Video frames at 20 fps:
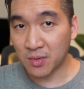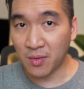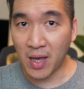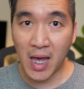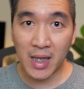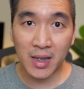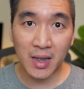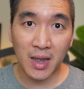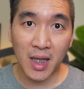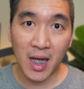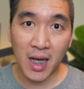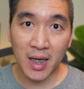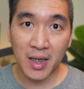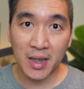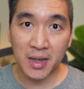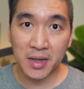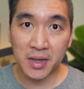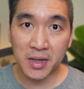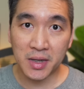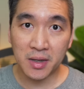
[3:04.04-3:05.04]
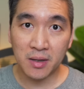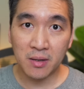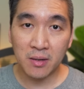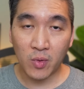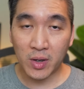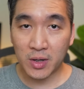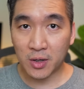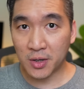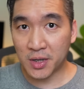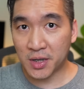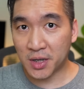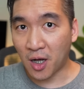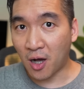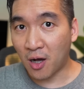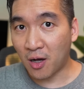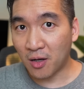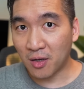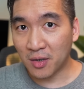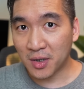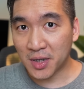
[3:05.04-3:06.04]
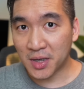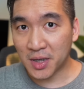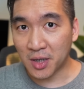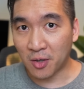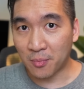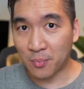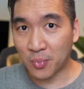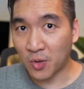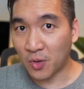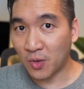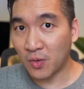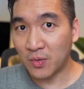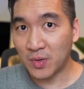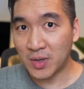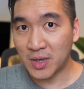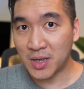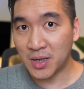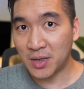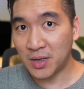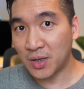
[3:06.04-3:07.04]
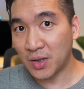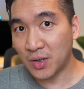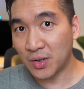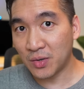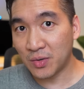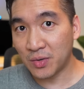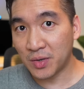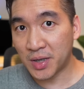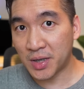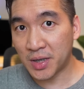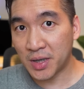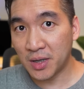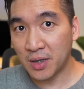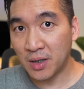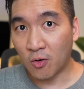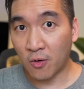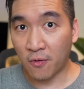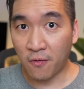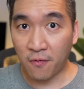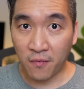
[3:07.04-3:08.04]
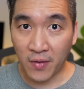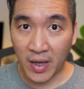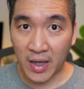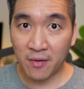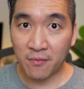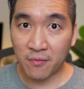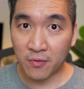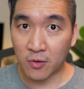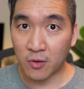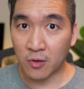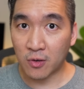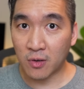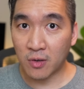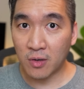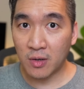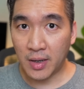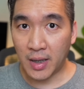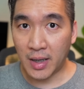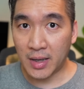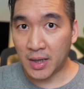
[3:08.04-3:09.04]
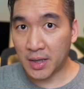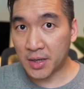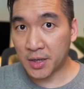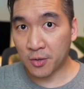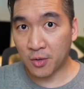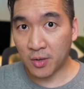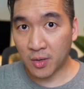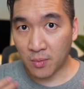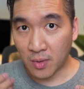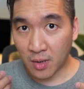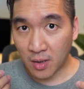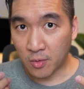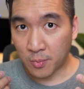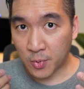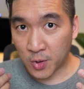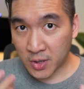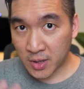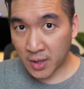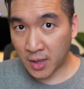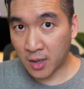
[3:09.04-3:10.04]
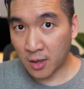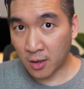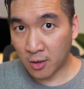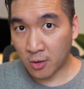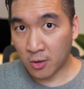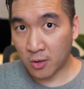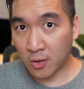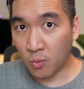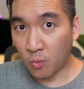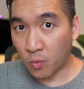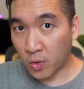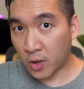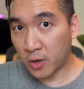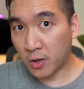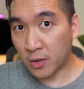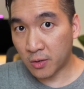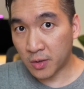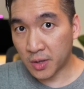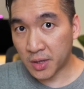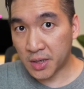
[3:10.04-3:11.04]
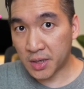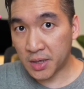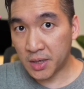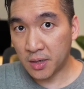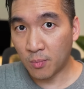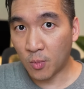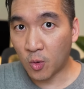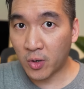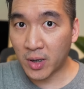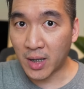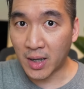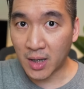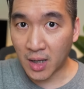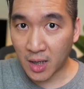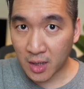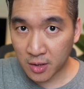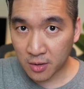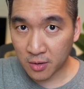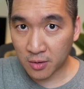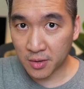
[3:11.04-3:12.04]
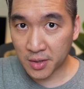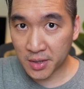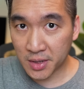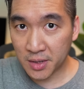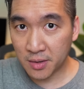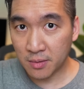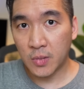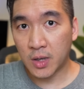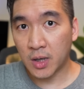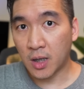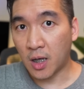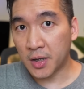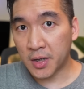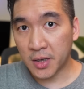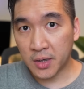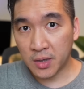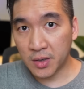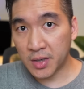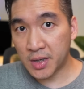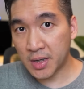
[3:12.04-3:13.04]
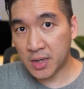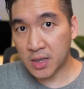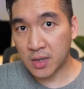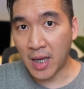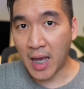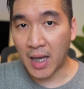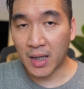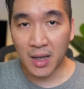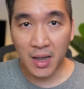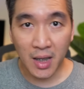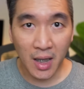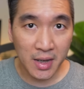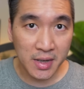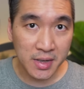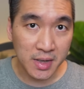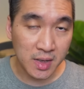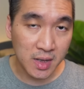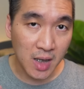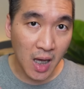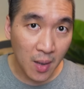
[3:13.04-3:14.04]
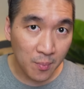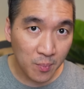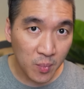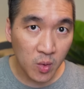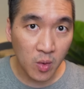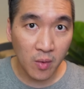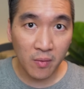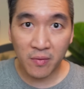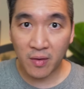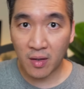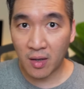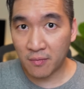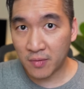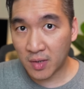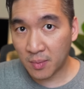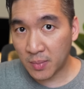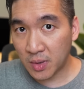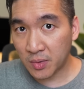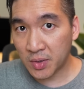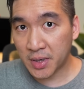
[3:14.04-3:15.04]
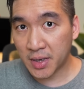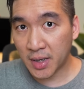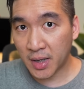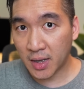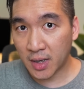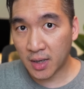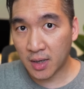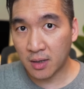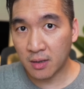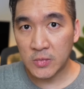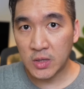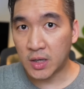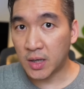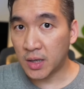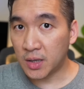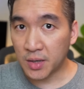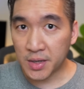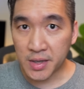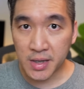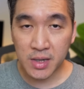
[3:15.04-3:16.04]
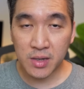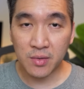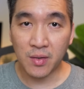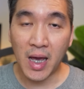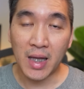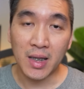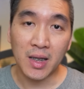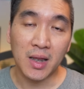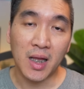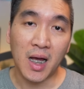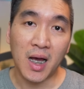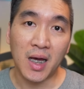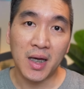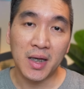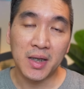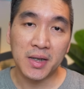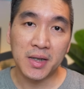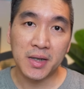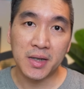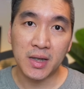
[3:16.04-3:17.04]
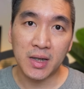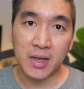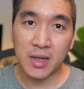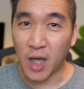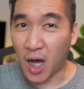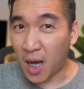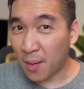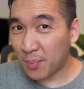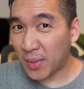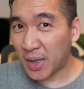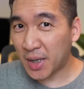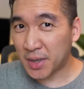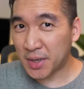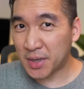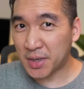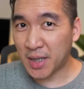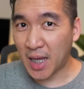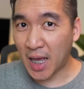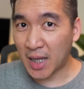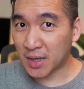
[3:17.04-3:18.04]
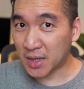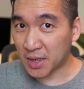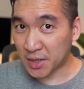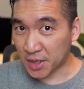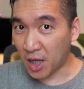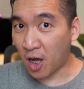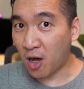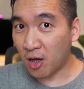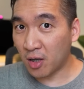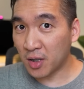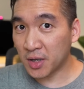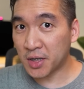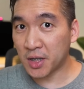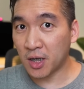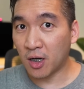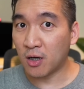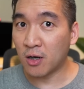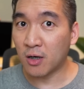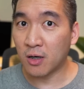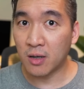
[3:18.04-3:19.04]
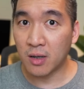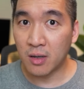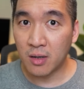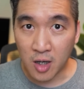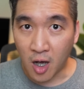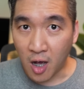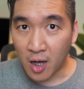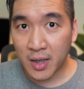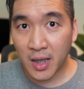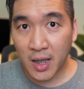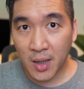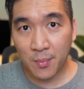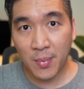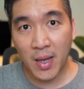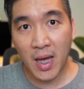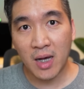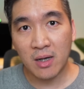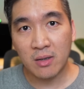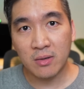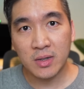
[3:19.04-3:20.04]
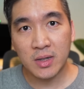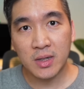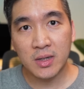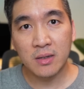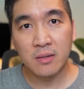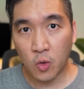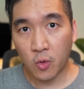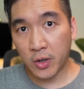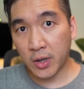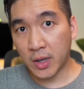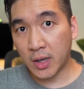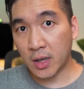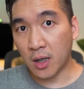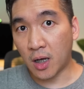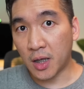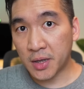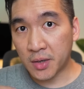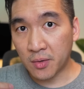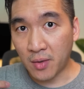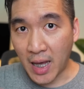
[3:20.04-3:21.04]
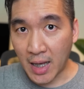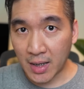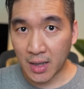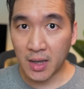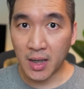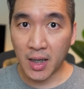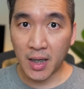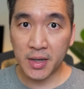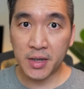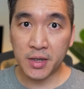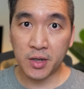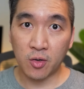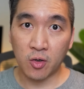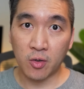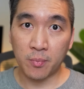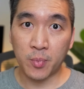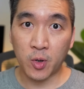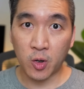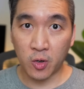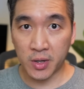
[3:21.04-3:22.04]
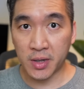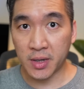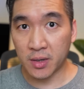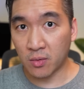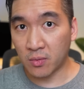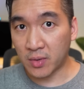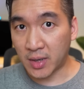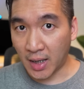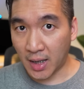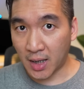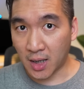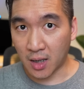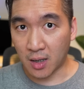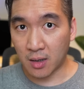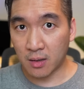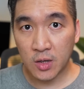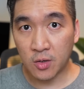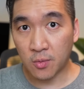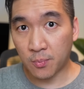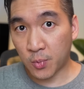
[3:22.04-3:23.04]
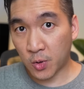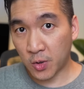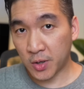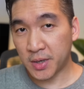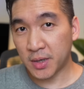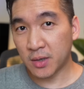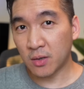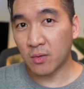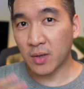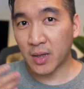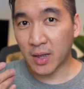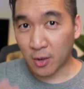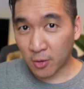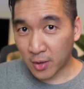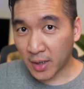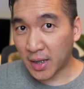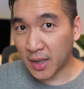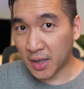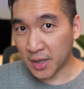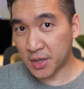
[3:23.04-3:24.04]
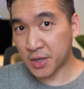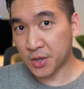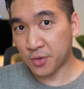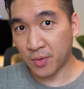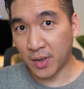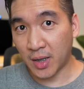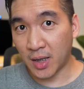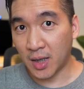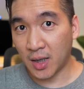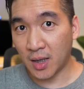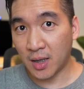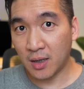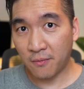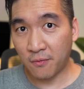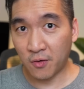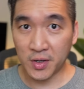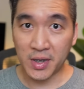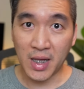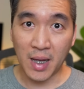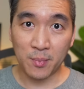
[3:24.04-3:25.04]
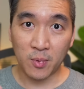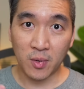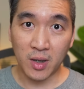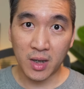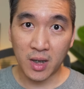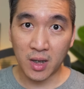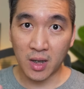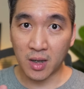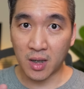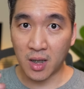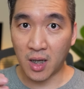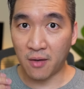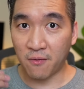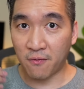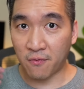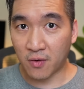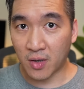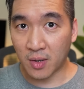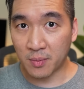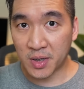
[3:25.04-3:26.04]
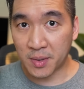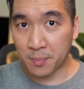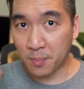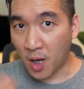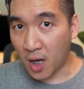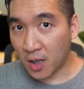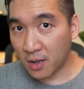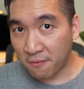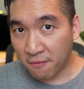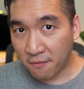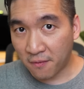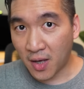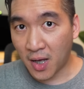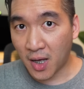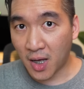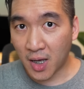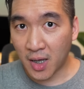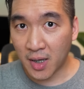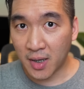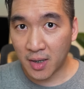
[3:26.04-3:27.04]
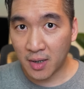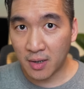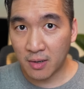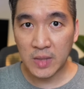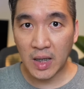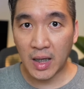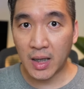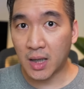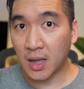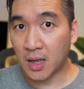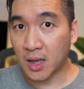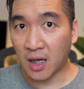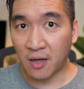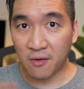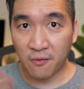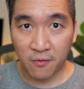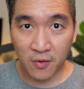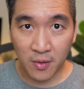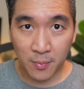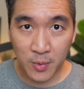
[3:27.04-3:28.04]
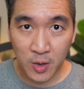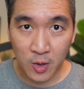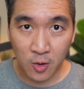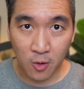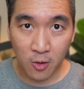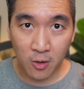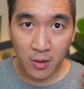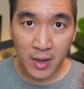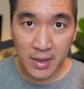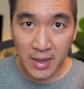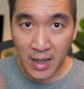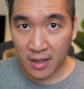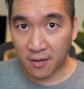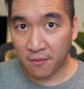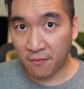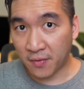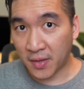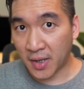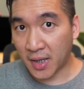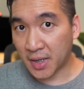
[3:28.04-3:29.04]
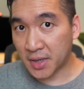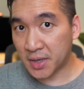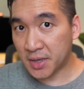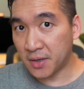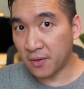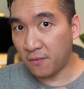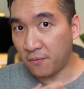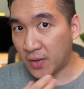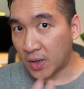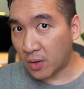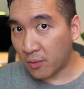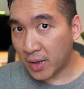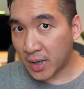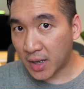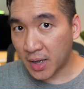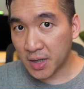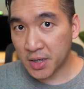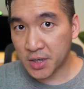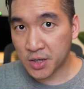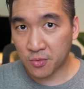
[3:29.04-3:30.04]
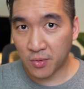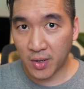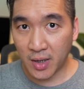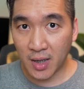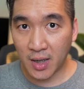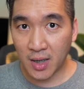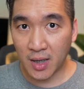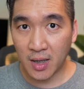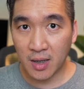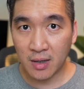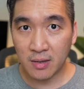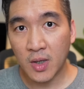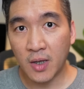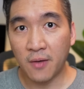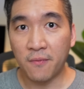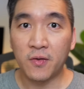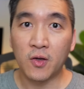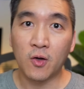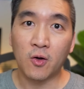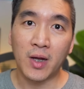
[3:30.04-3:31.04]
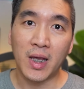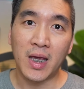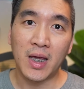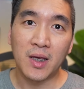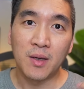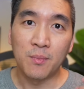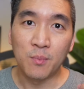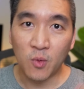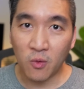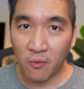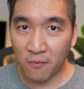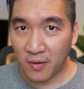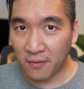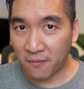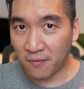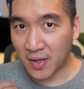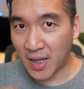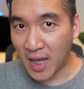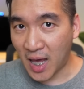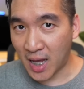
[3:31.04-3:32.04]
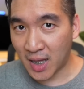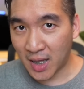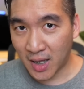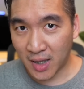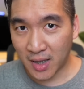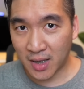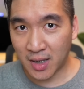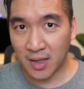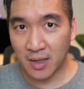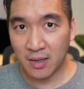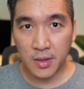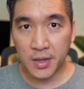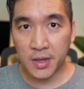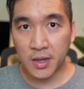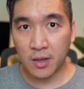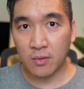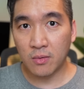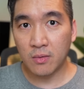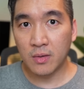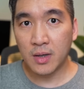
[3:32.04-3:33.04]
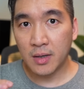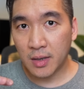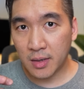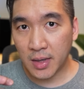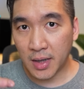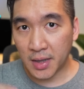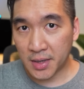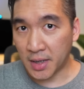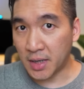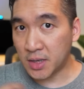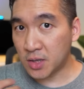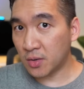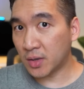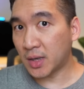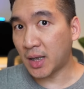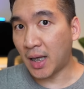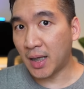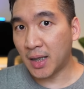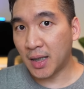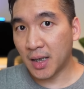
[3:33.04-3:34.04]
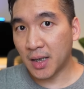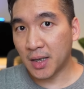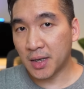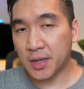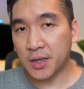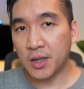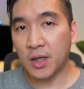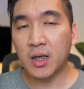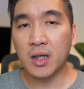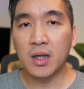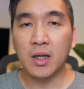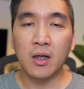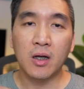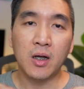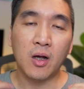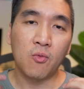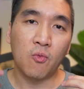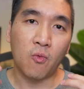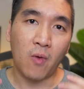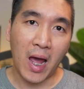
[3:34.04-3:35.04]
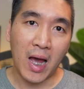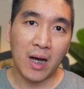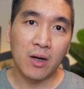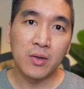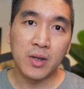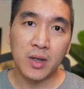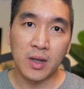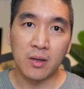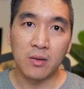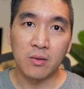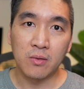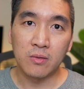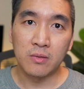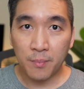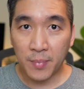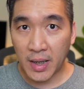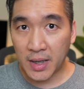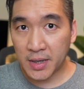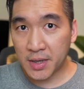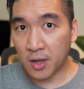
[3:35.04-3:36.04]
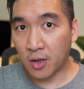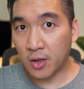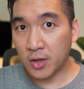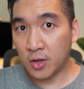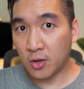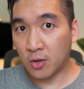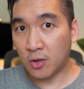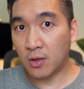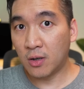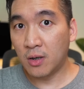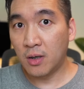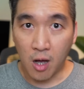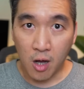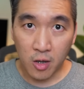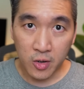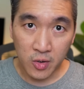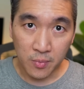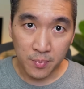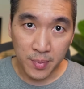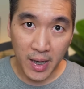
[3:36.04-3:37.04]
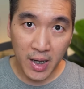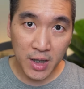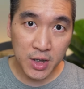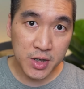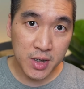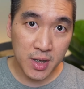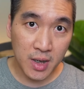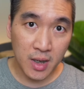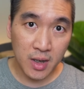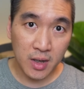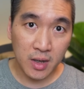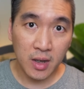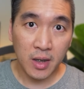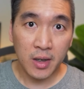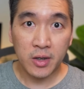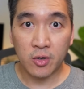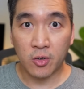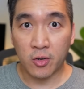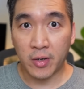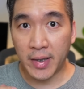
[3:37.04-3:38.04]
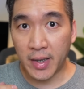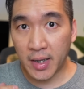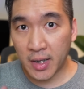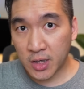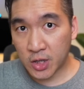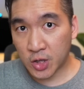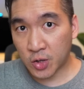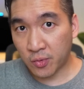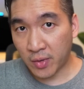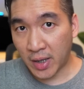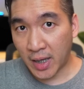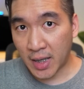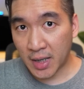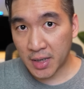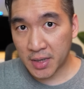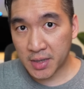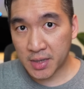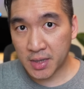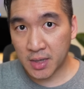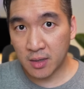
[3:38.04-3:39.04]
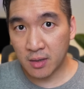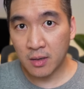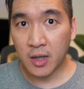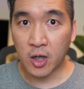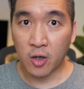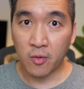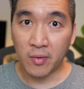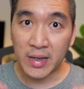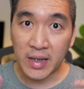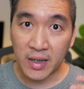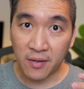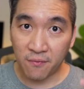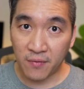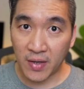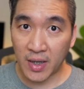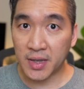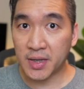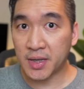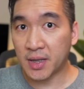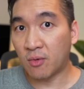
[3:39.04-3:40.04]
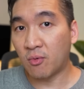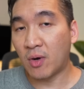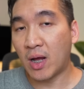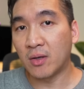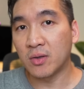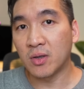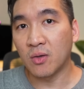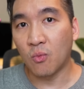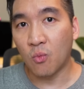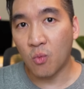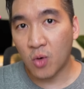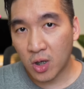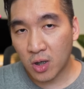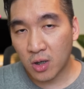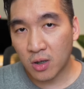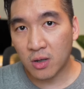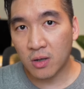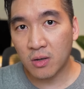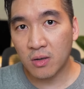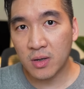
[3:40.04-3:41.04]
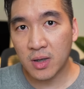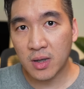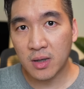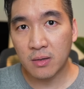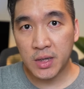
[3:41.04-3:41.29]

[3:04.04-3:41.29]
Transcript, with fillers: to analyze whether songs are prone to use or favor any certain or particular words more than others. You could also use it to analyze the tempo of the music. You could use it to analyze the topics that the songs are talking about. Or you could also analyze your personal data, your personal learning history for example, it could come from Spotify, it could come from your Netflix viewing history if you're a movie fanatic. And so the essential thing is you could look around you based on your occupation, your interest, current events around the world.